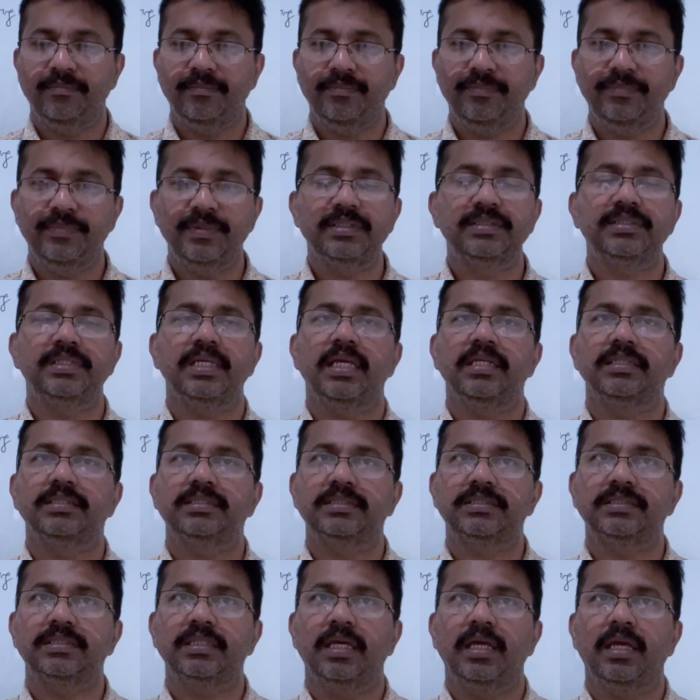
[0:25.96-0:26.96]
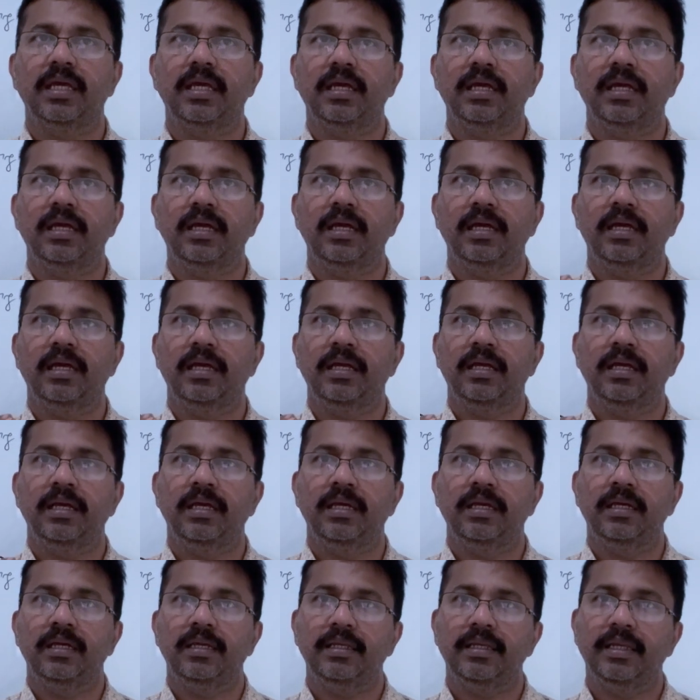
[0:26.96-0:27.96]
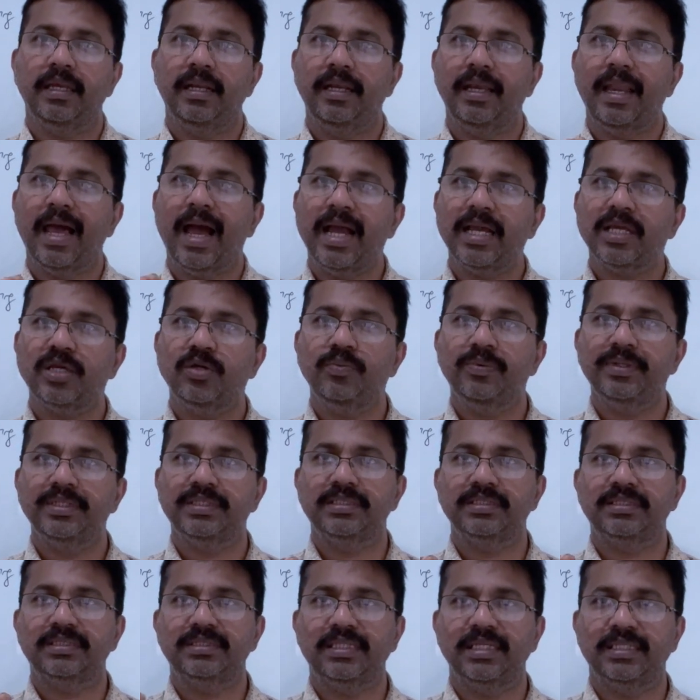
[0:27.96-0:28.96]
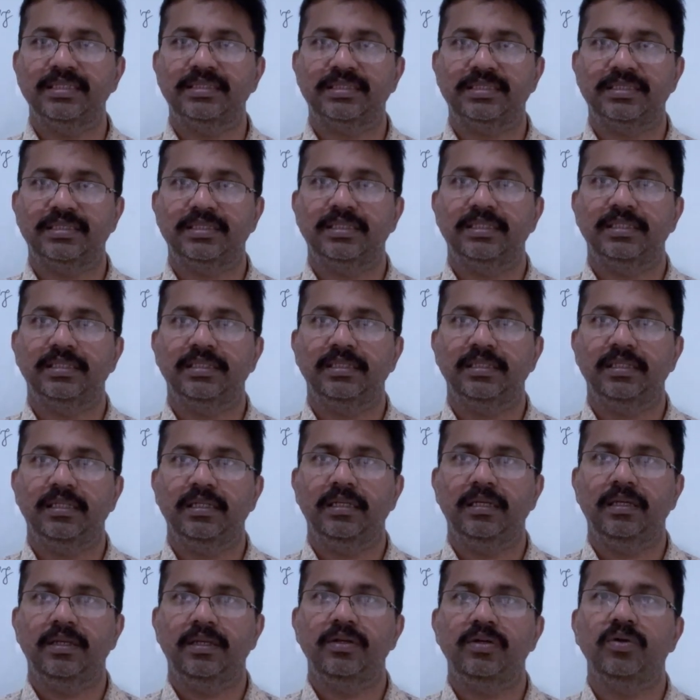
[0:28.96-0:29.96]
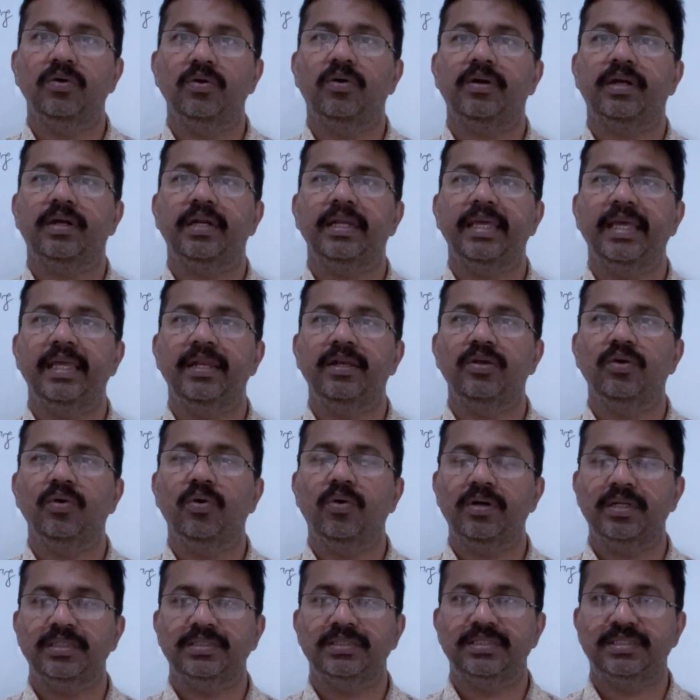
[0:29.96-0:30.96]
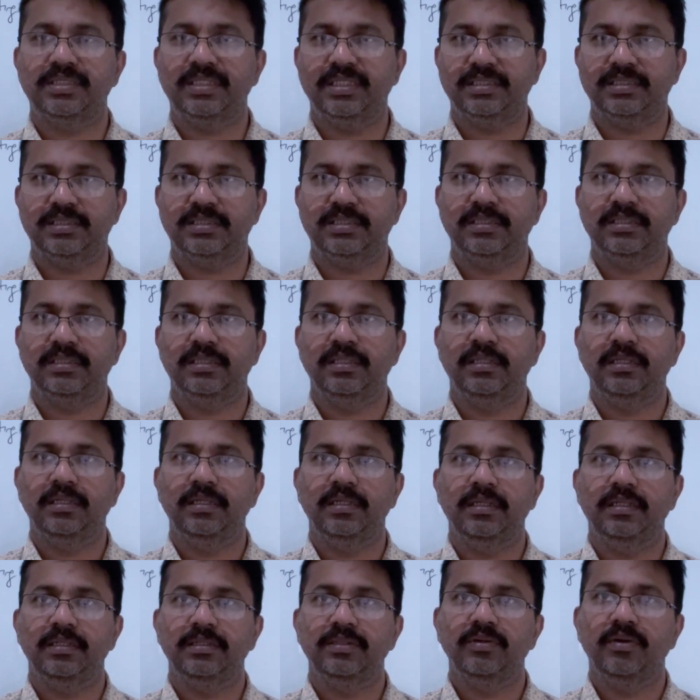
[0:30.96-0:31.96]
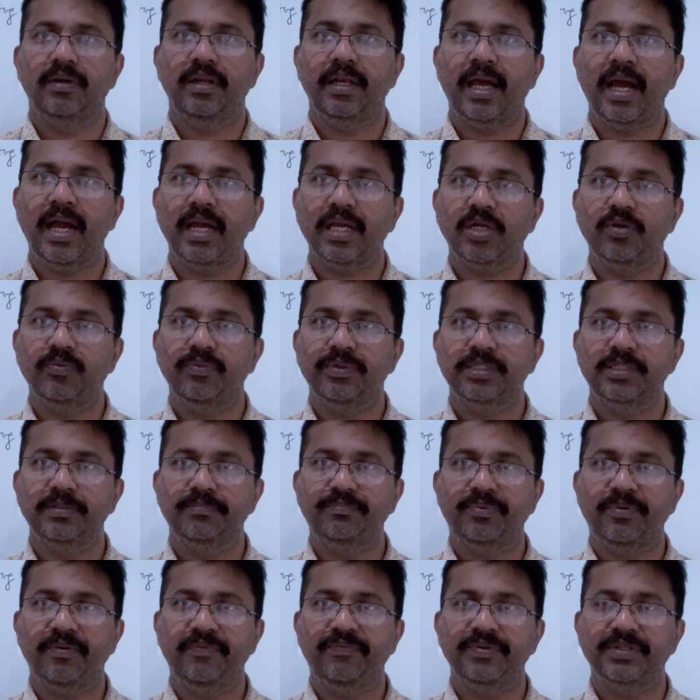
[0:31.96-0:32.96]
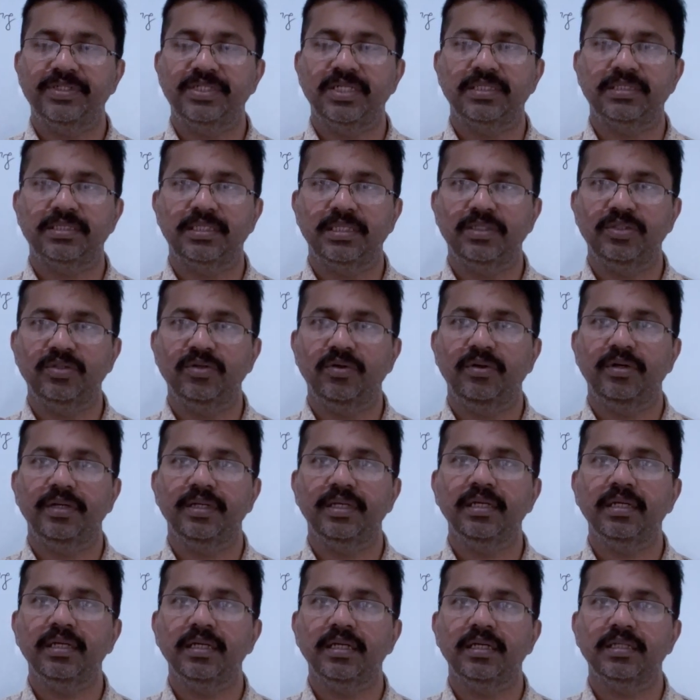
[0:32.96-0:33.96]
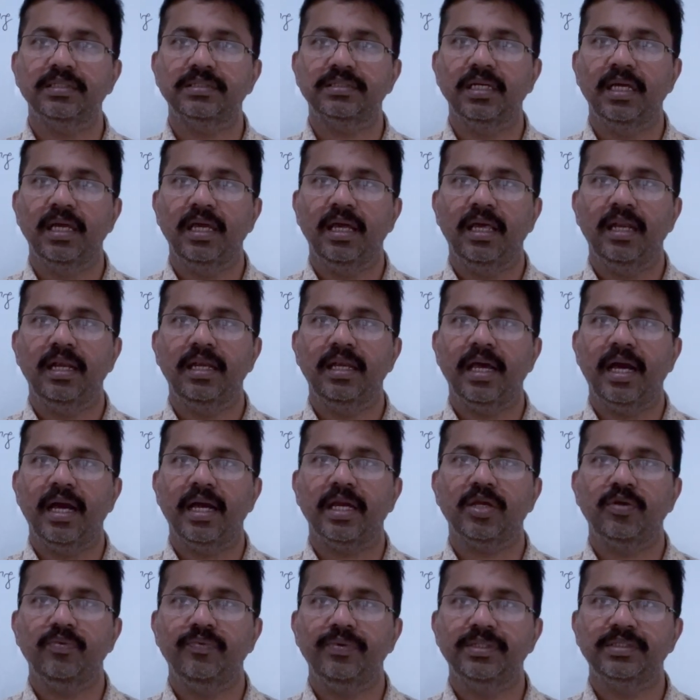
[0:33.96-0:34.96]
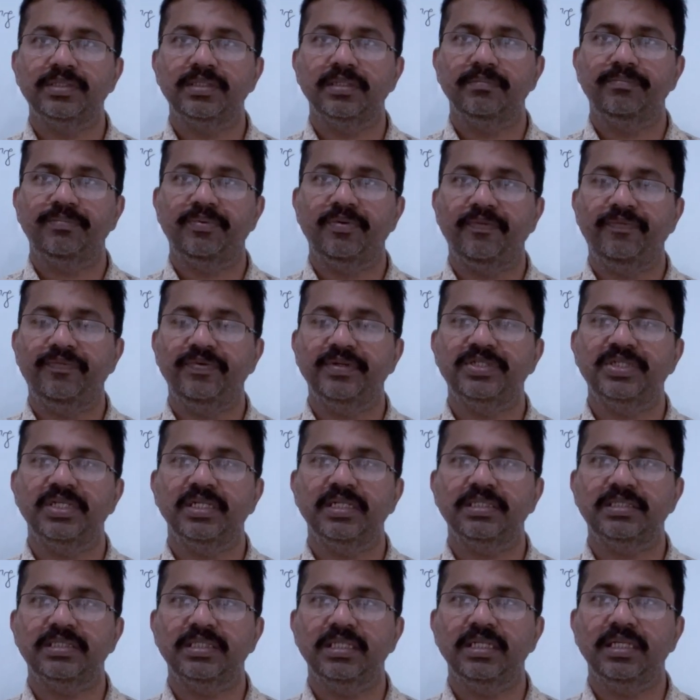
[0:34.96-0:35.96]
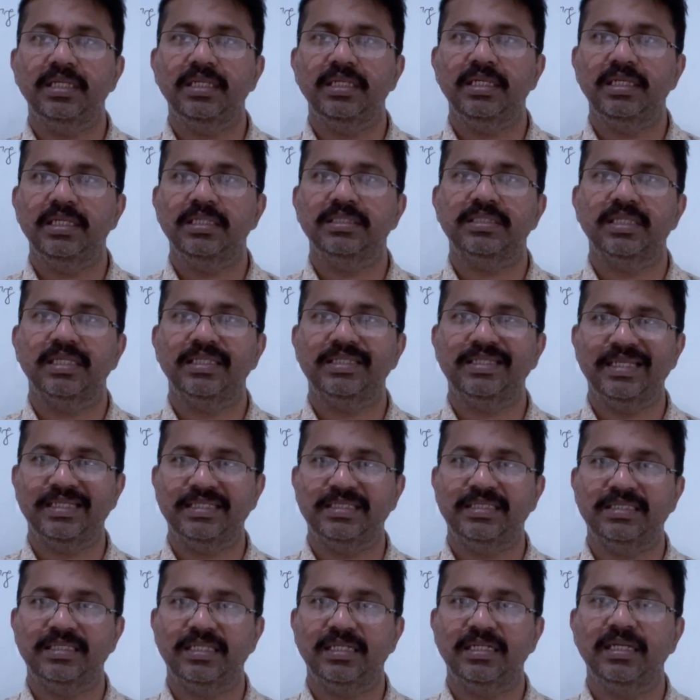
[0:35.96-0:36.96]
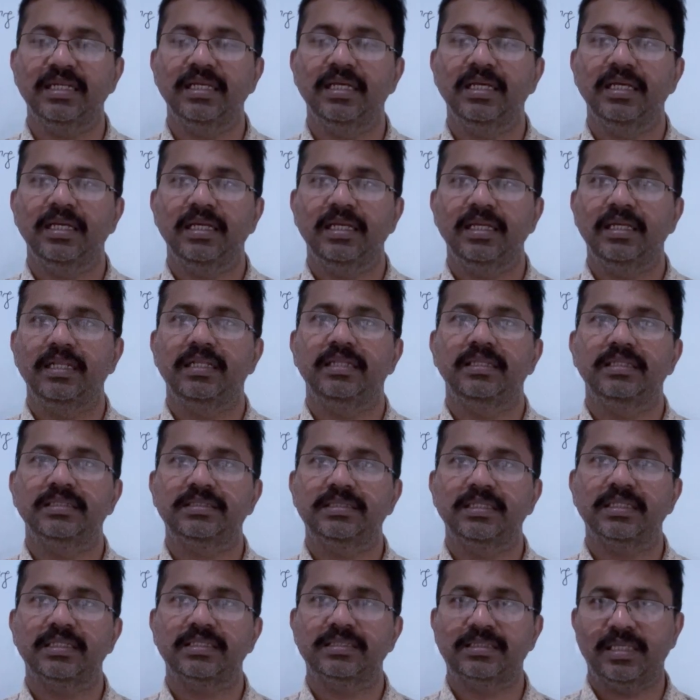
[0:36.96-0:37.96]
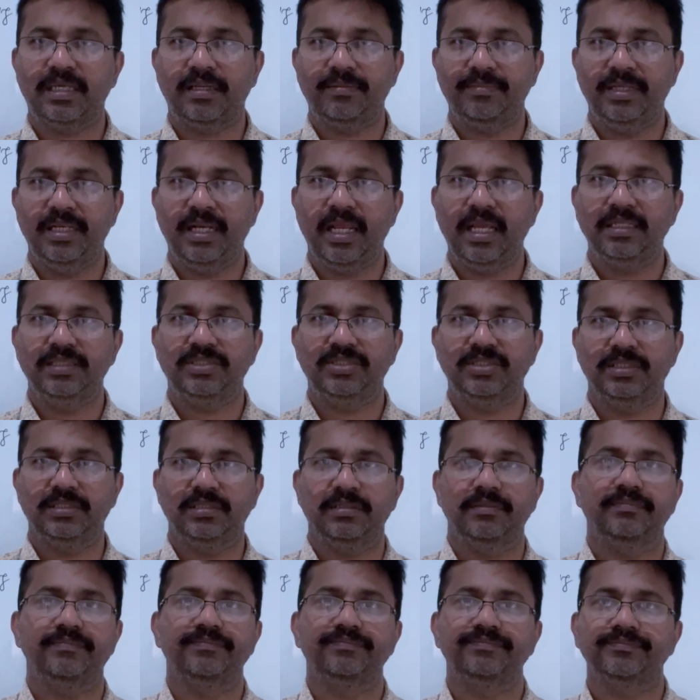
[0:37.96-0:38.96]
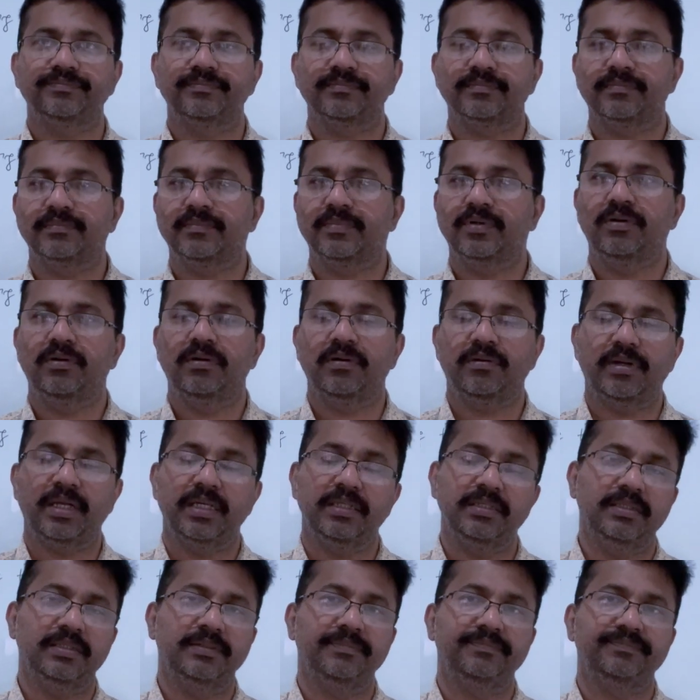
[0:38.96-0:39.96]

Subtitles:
this is a language test, not a knowledge test. Your language proficiency, your English language proficiency is tested in this examination. All right.